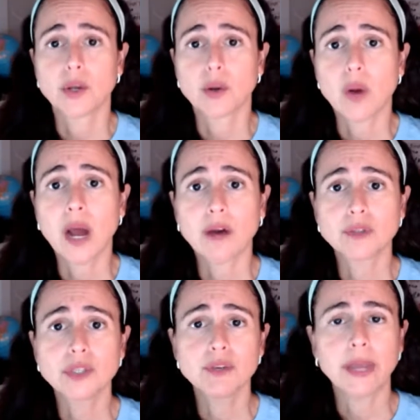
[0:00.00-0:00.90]
How do
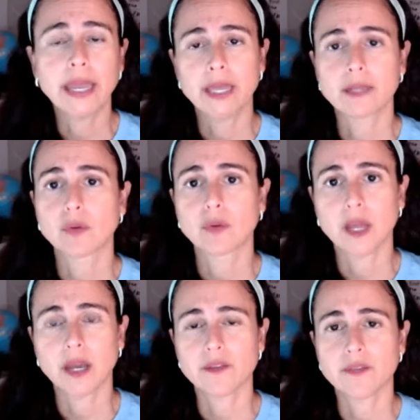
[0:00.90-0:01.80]
you handle
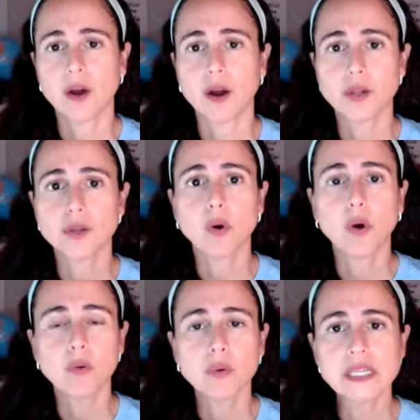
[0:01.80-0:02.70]
life? Are you
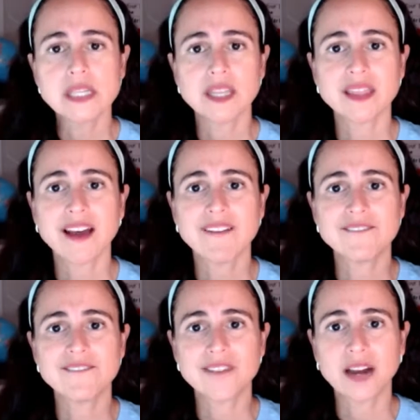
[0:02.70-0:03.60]
always in that
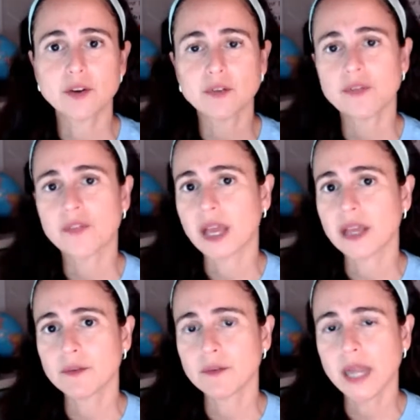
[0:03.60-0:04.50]
fight or
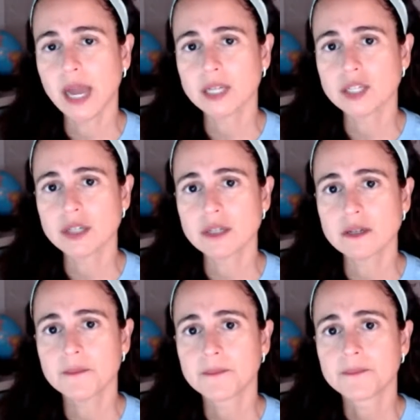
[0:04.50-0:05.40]
flight
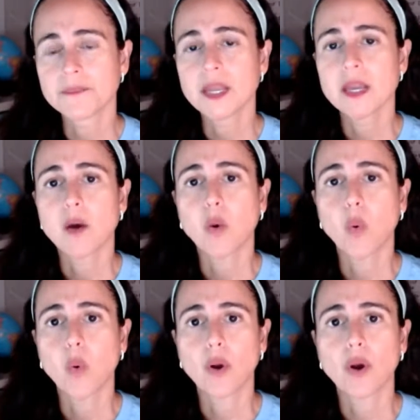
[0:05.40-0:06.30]
reaction?
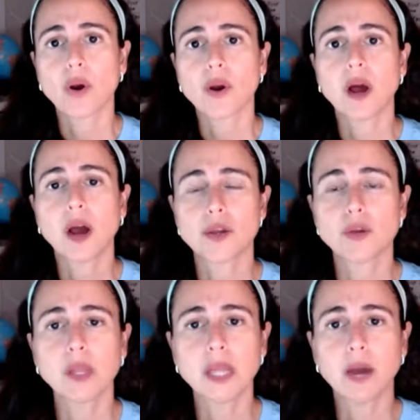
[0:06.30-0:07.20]
Or are you
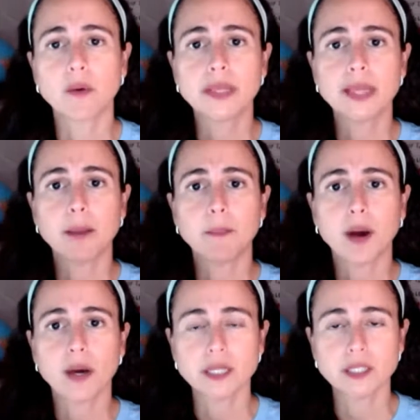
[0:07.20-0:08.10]
allowing that
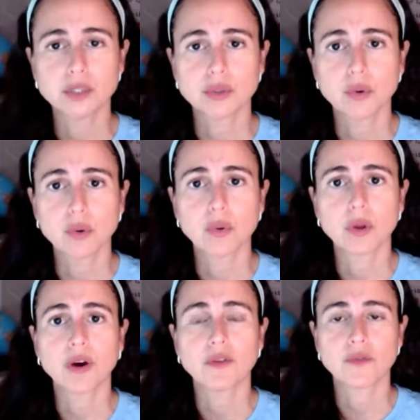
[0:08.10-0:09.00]
body to cool
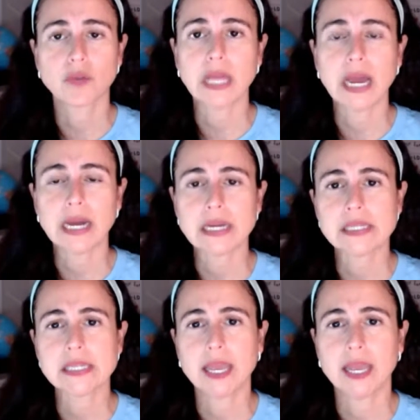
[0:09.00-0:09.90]
off,
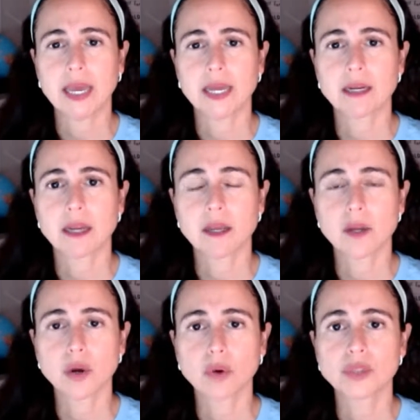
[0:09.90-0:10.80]
relax, and
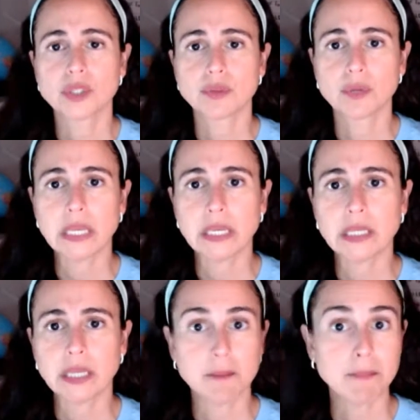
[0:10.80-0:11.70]
go to
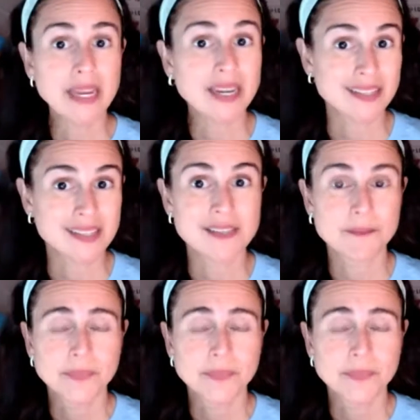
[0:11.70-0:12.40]
healing and maintenance?